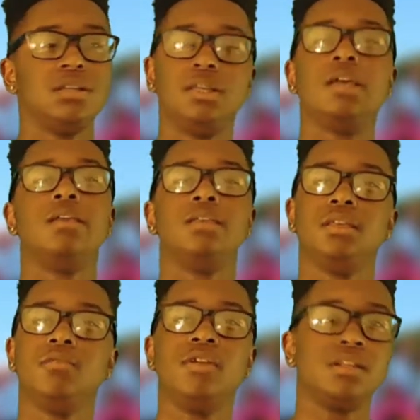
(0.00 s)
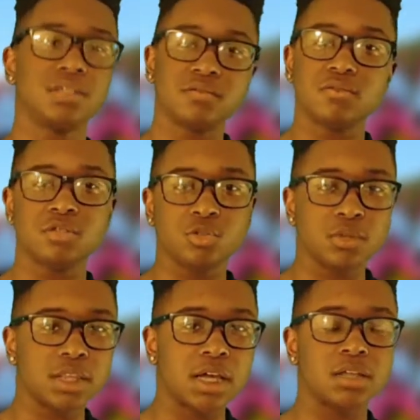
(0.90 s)
Yeah, your relatives know that you
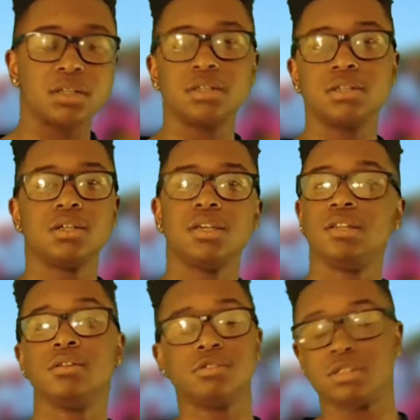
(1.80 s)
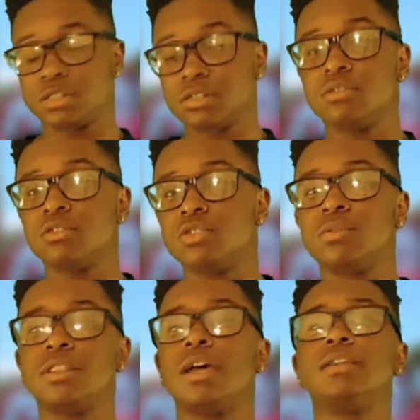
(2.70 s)
a thought. Your little sister know what you
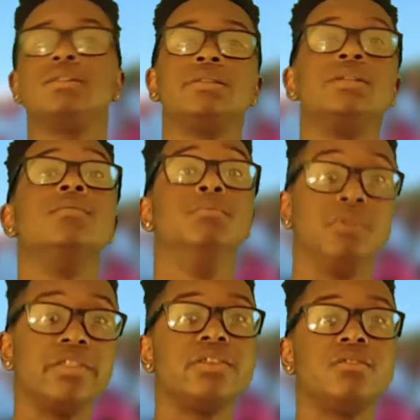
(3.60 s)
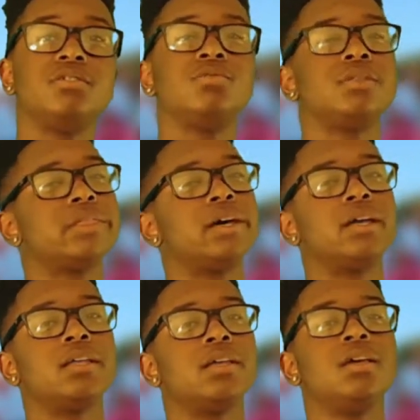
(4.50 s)
would thought. Your little brother know what you would
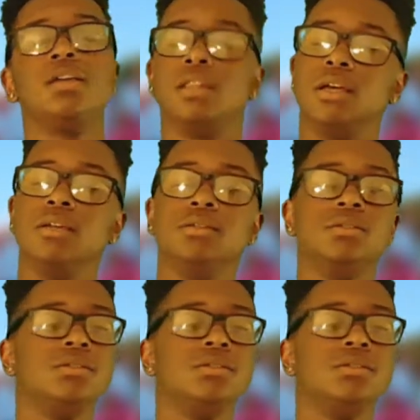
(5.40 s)
thought. Like,